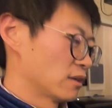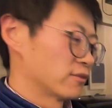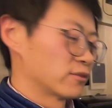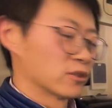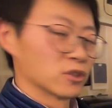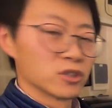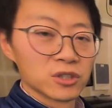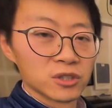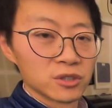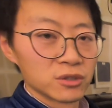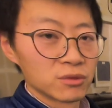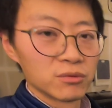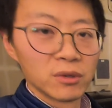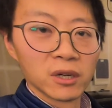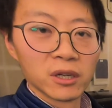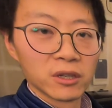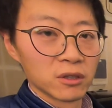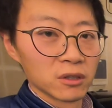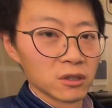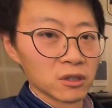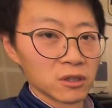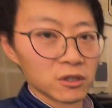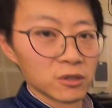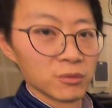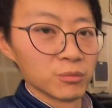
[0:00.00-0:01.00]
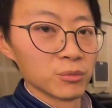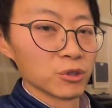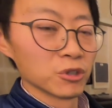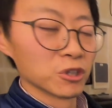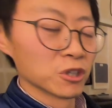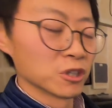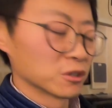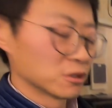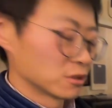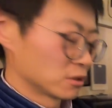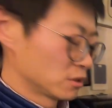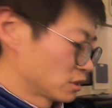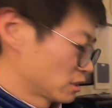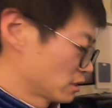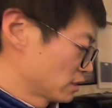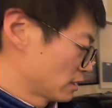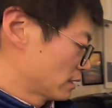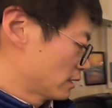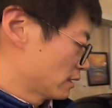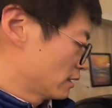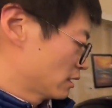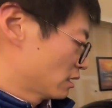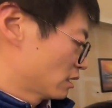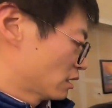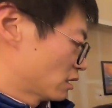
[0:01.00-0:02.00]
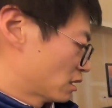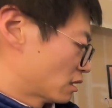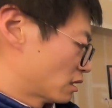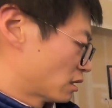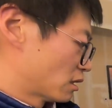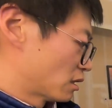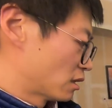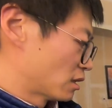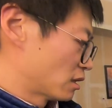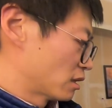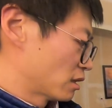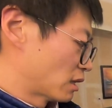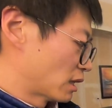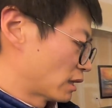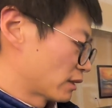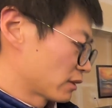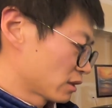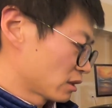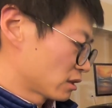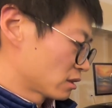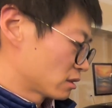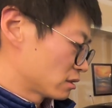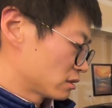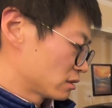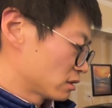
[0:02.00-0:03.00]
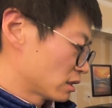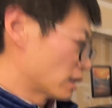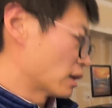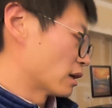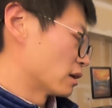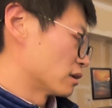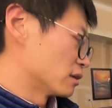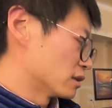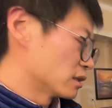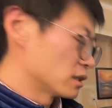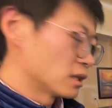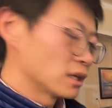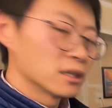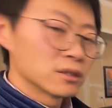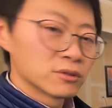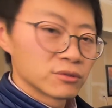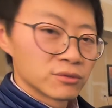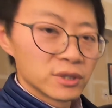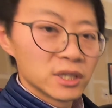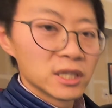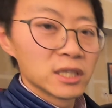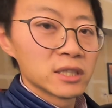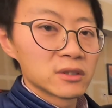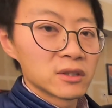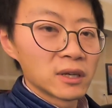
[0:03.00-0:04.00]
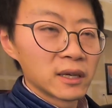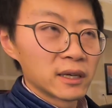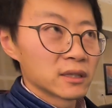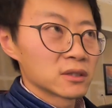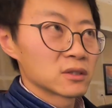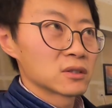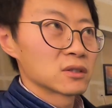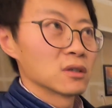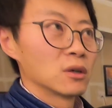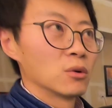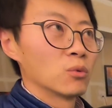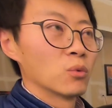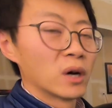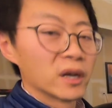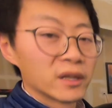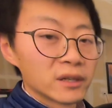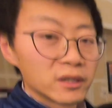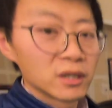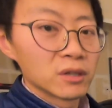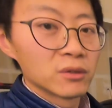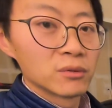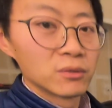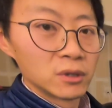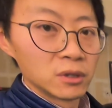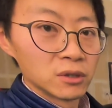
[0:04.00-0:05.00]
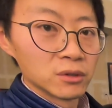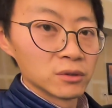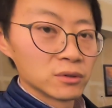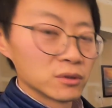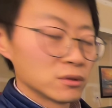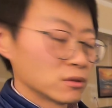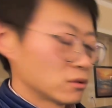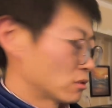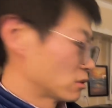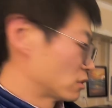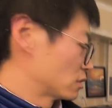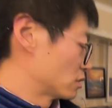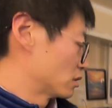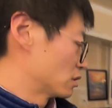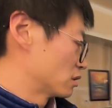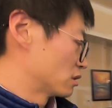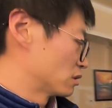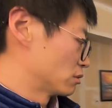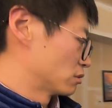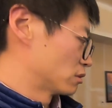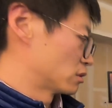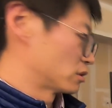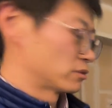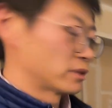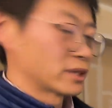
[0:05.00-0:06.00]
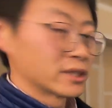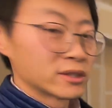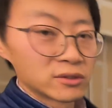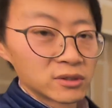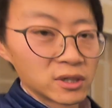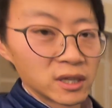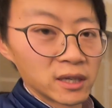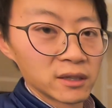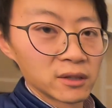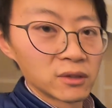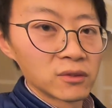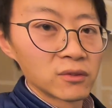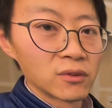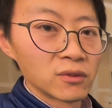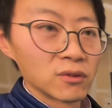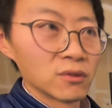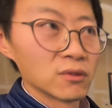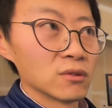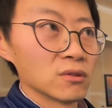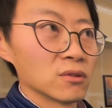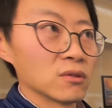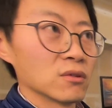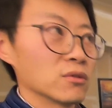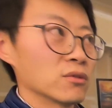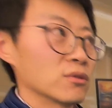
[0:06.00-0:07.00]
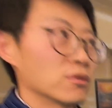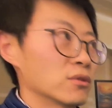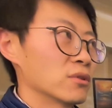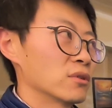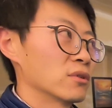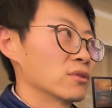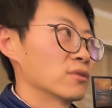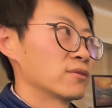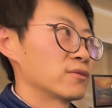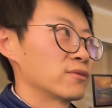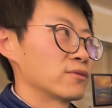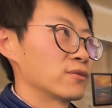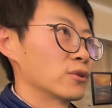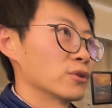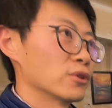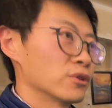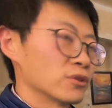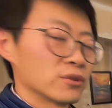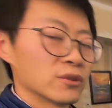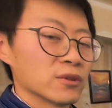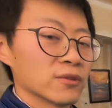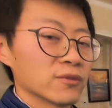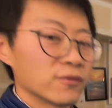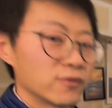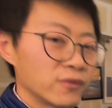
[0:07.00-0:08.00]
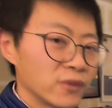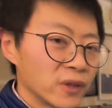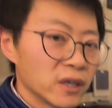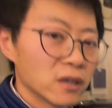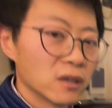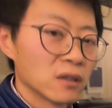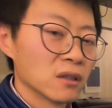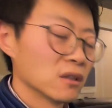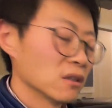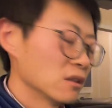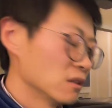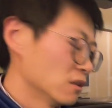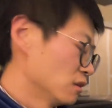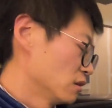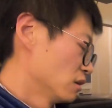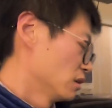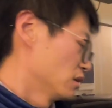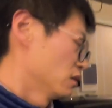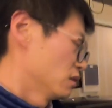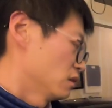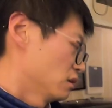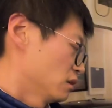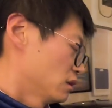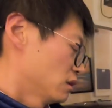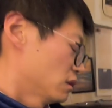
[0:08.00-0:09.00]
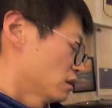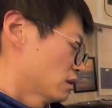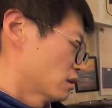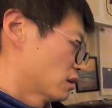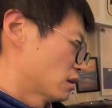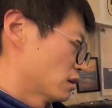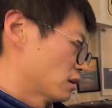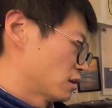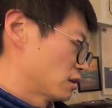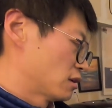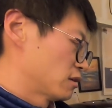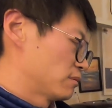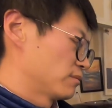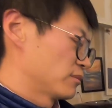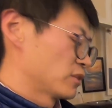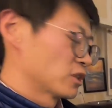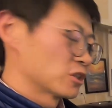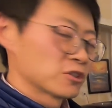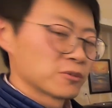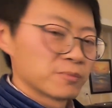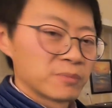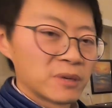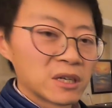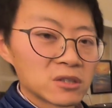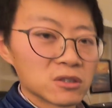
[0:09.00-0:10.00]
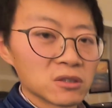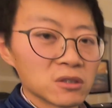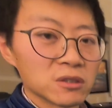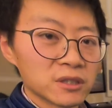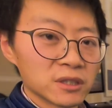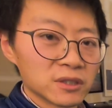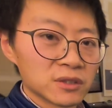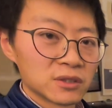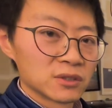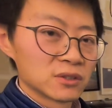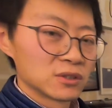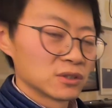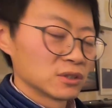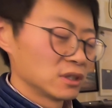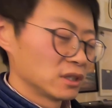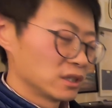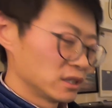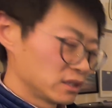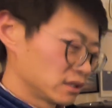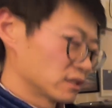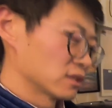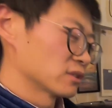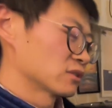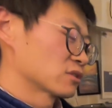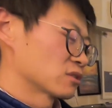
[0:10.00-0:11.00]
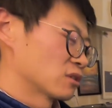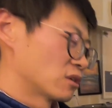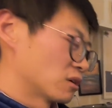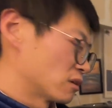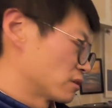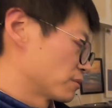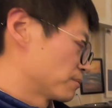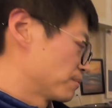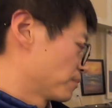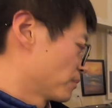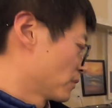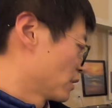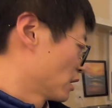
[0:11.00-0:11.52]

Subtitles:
For just regular commuting. I think it really takes a windy road or a racetrack for you to feel the specialness in this car.